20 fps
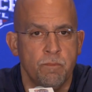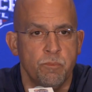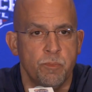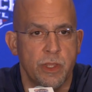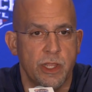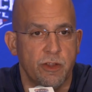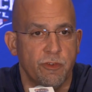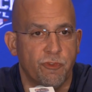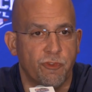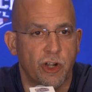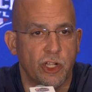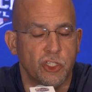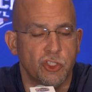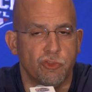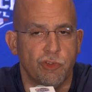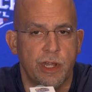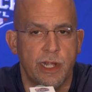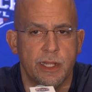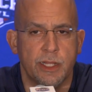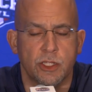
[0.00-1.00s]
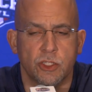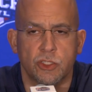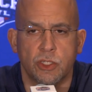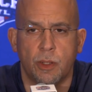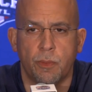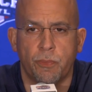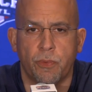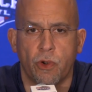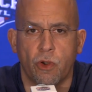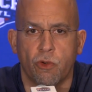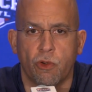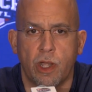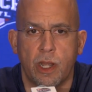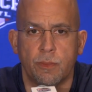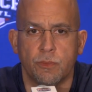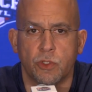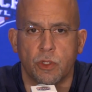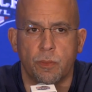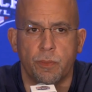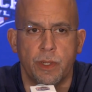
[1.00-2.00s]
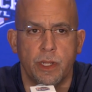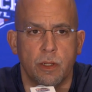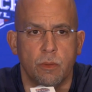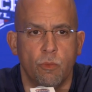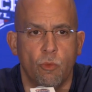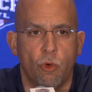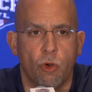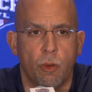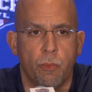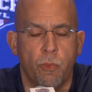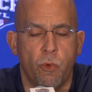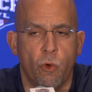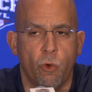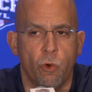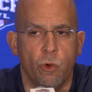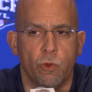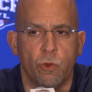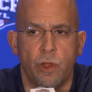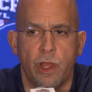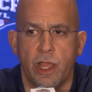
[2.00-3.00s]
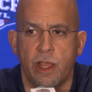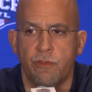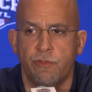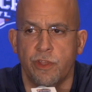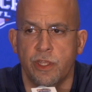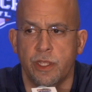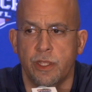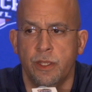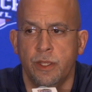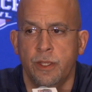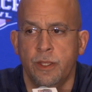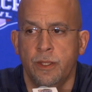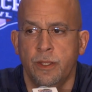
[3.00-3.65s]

being frustrated that some programs are being more portal heavy.